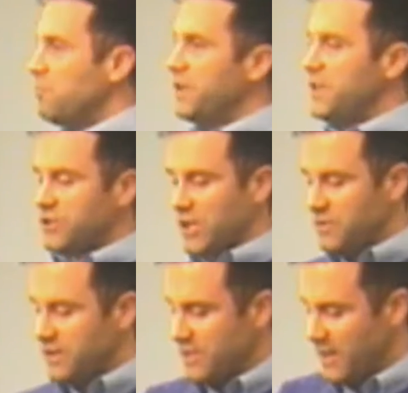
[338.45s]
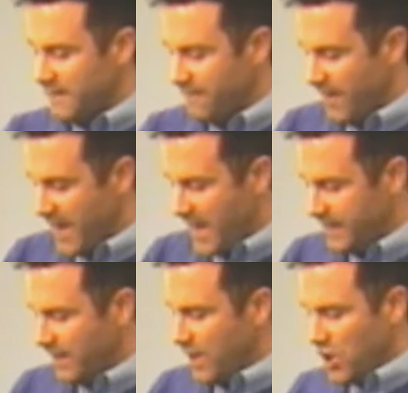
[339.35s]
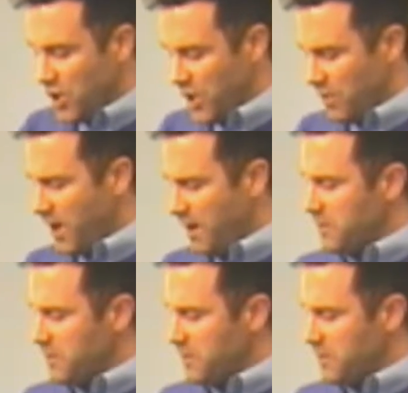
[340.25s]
What you do does not define who you are,